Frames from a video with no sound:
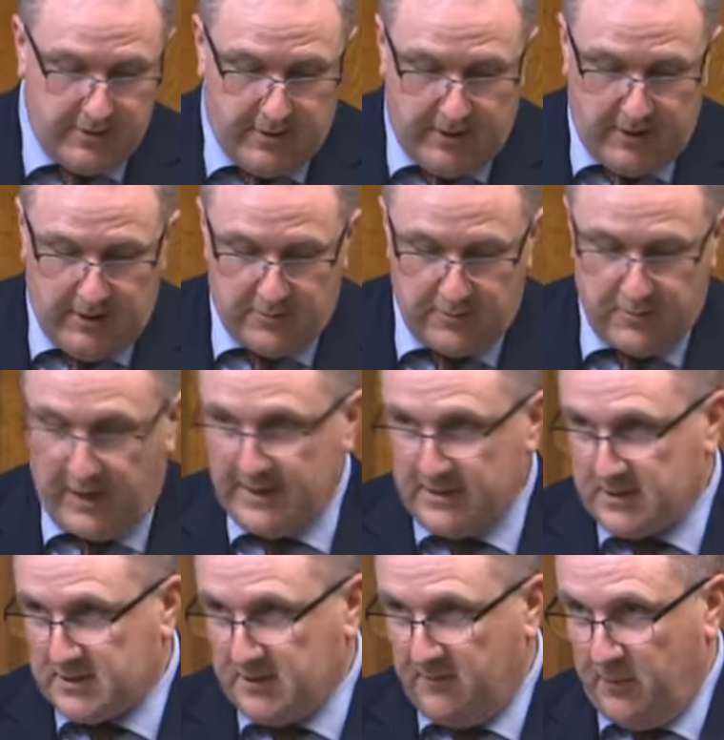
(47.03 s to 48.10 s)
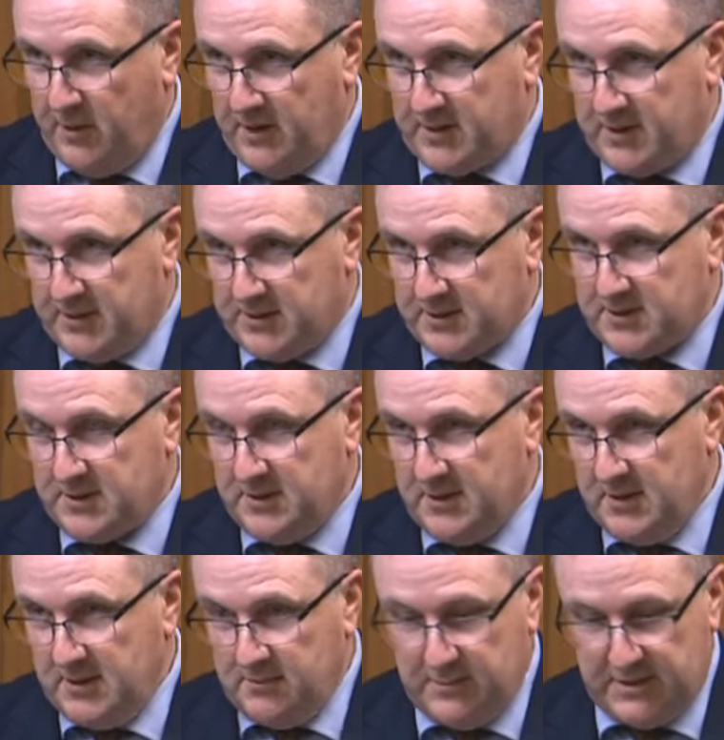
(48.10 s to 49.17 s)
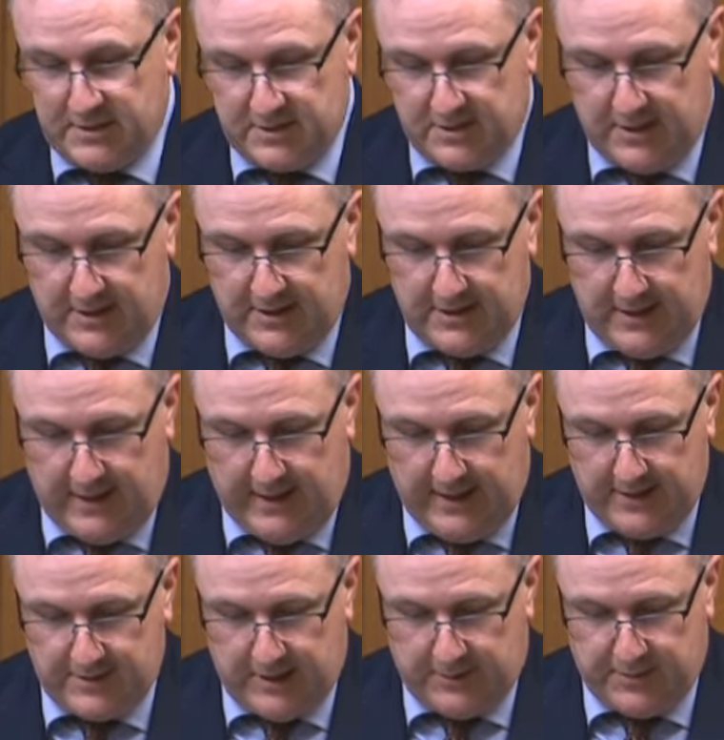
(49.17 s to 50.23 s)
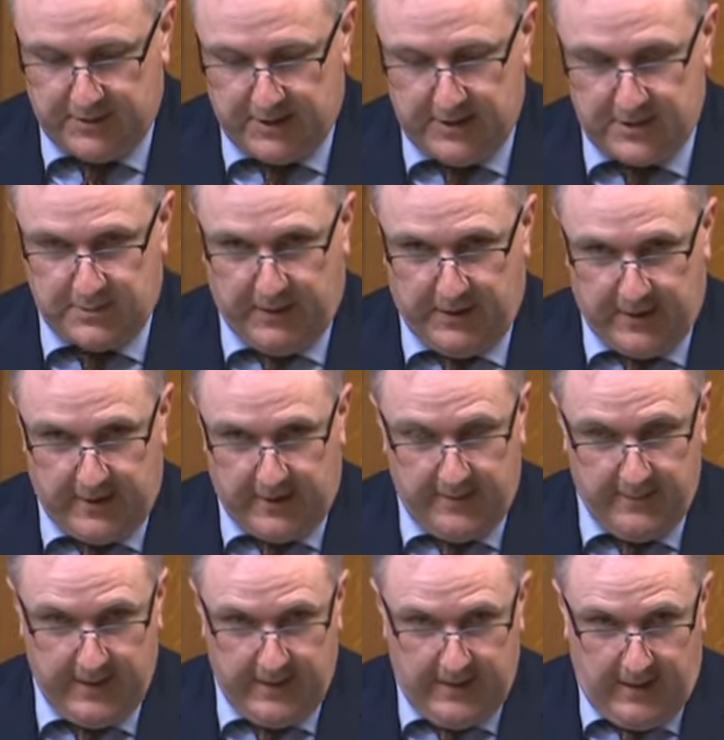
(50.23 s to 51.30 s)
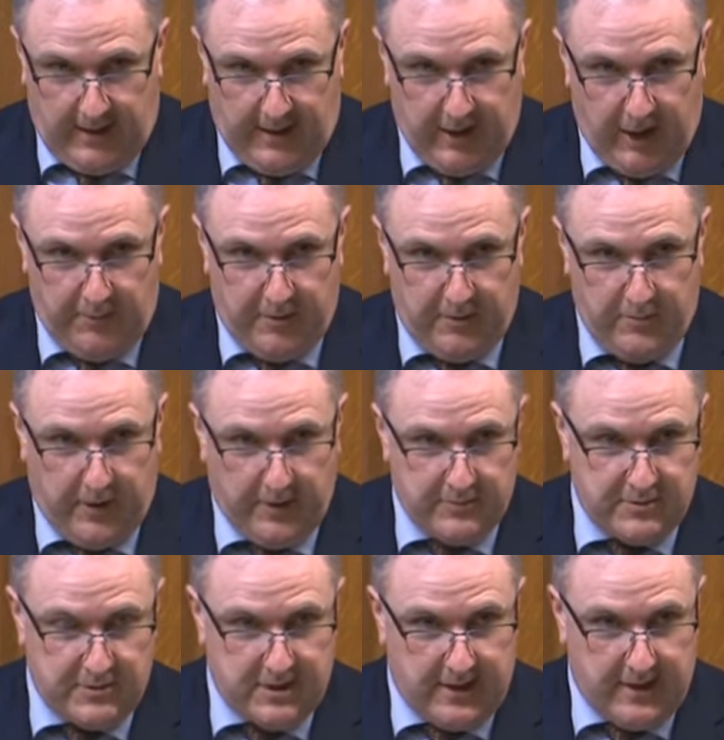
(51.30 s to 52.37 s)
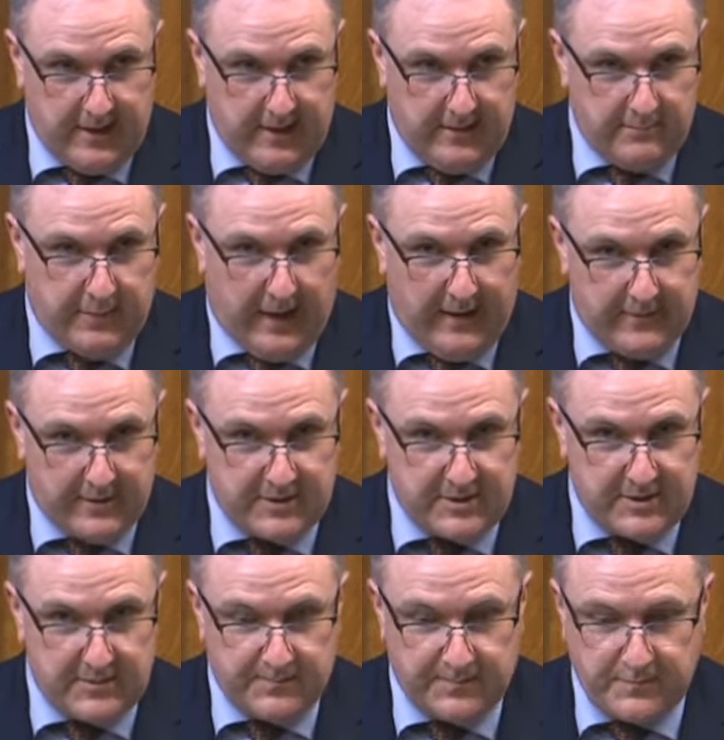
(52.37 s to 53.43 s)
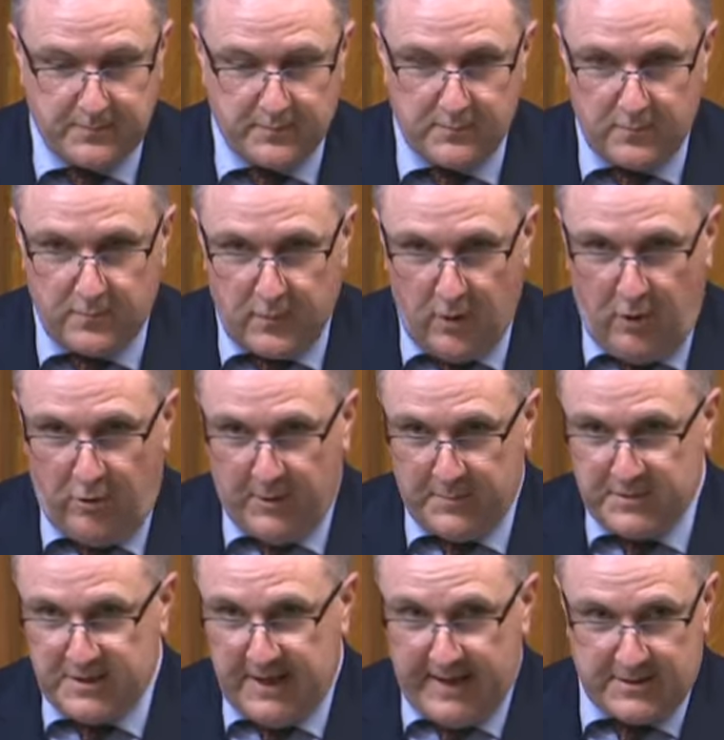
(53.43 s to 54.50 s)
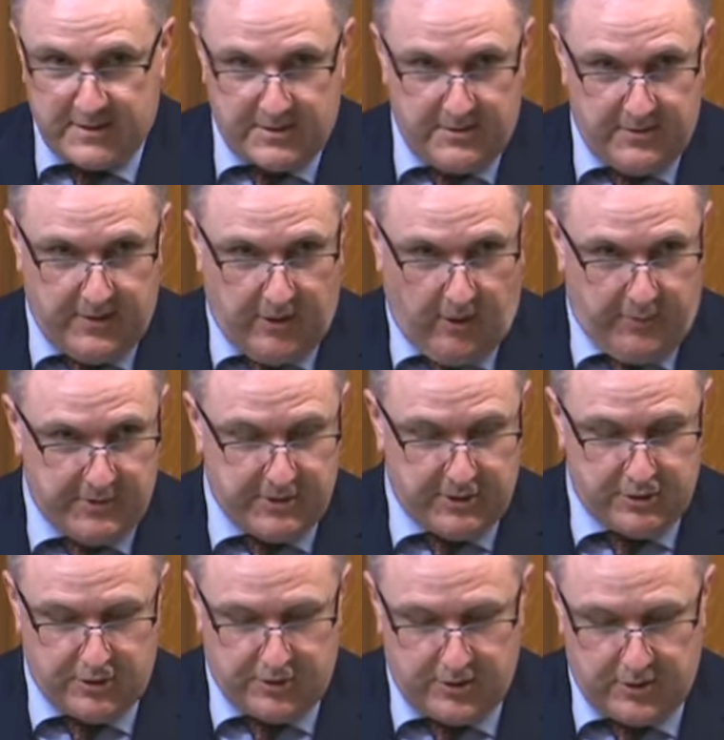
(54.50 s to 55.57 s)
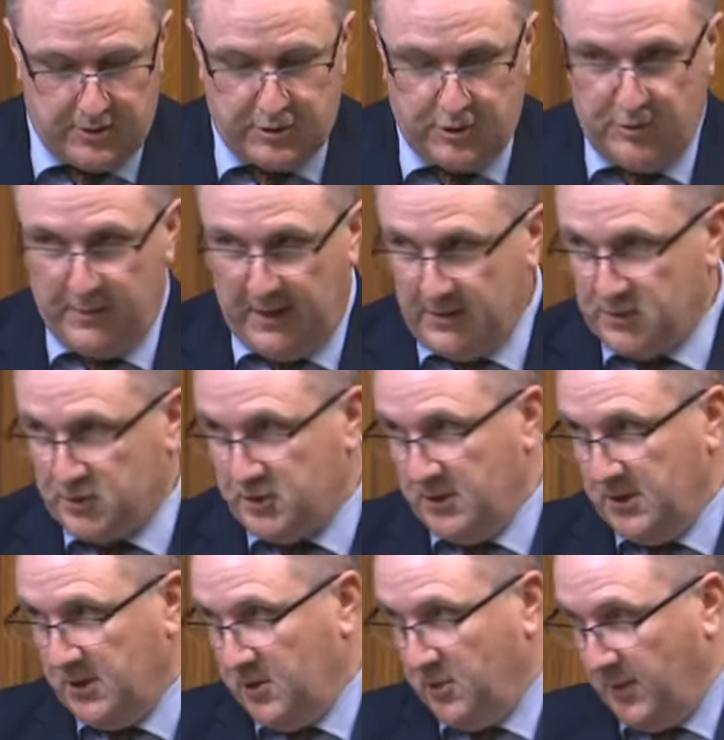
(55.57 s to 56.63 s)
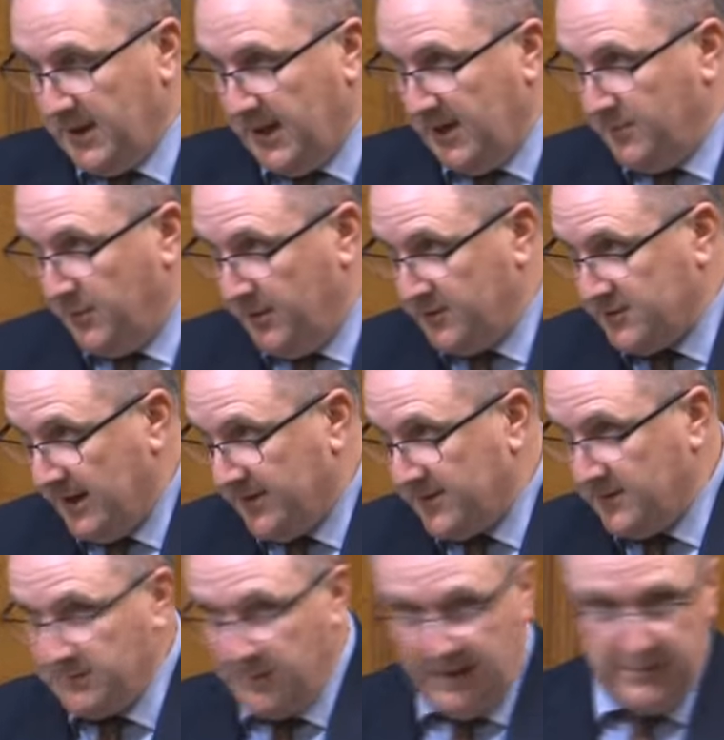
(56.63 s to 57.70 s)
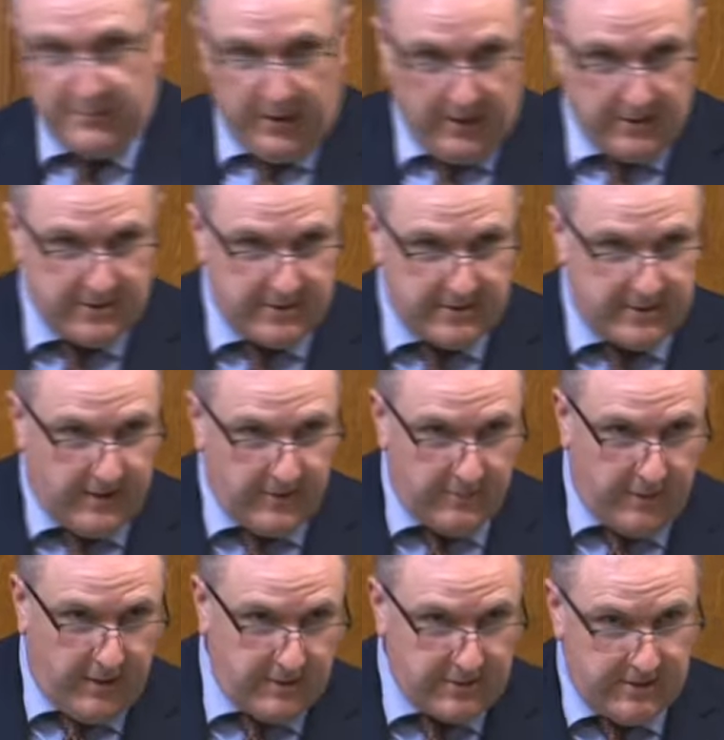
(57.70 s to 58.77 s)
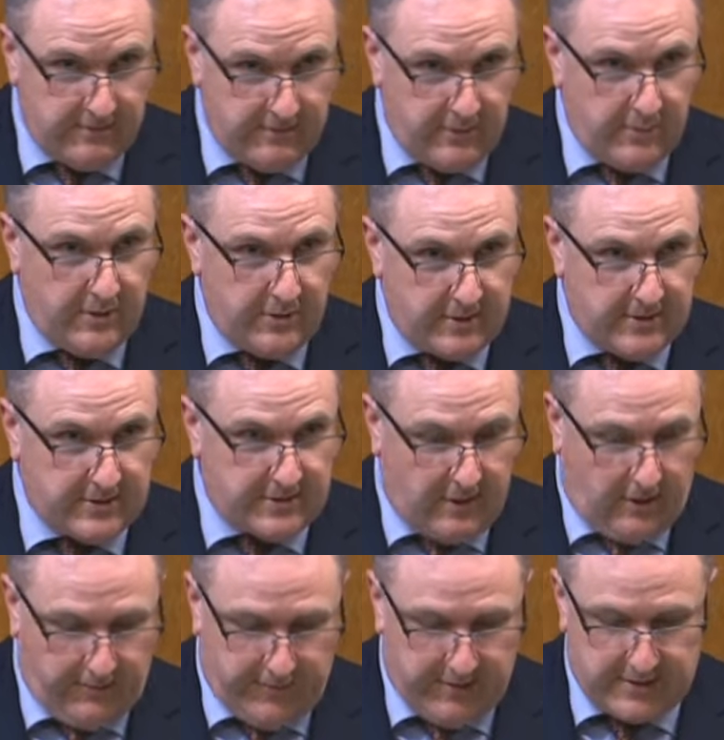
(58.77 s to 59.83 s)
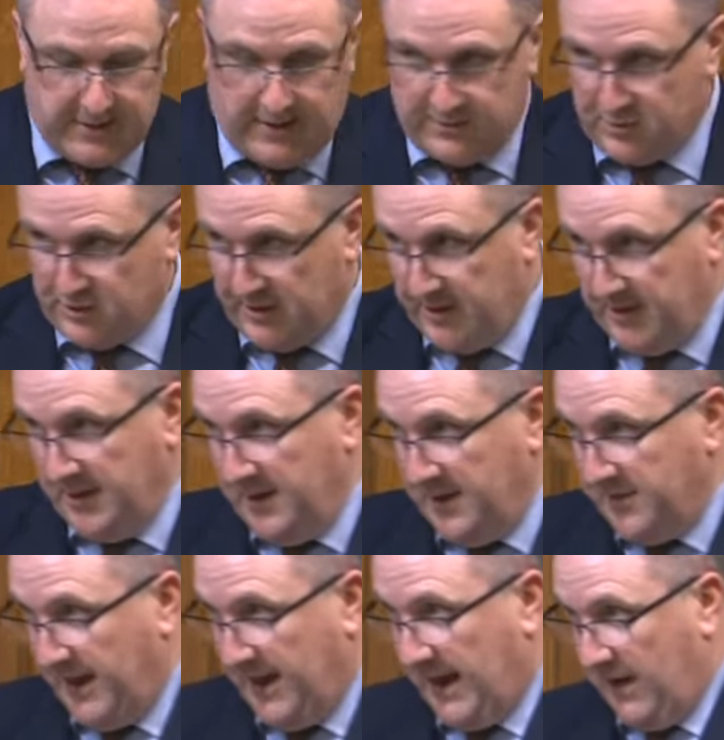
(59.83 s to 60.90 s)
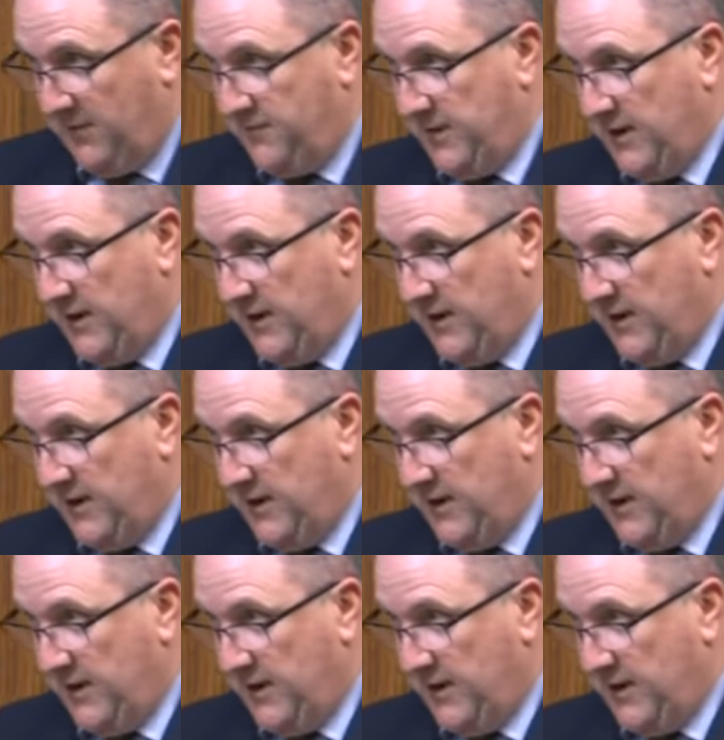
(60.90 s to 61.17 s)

the rights of workers, Mr Deputy Speaker, I hope it won't embarrass or upset the opposition too much when I point out that my party is now the party of the workers of this country. They have